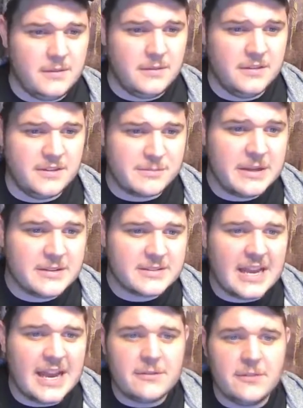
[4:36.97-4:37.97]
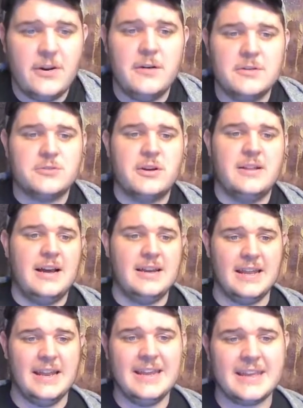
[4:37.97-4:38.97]
The spell doesn't have to follow a straight
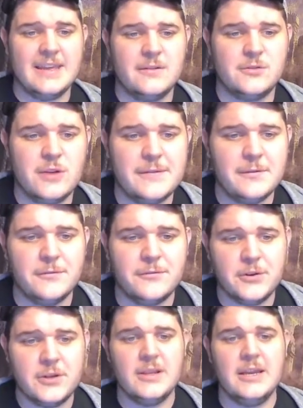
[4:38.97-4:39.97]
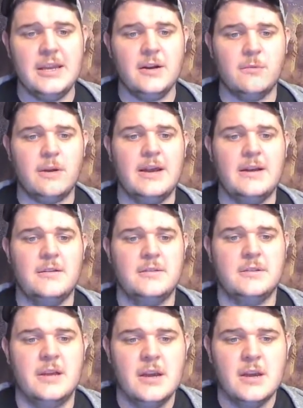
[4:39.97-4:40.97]
line, and it can travel freely
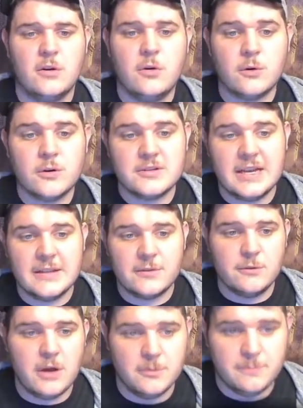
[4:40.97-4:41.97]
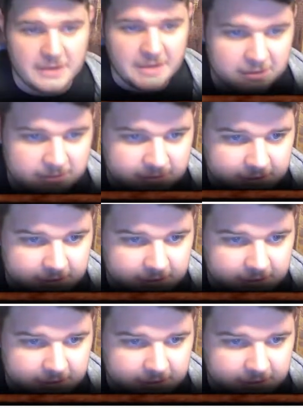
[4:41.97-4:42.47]
around corners and through openings.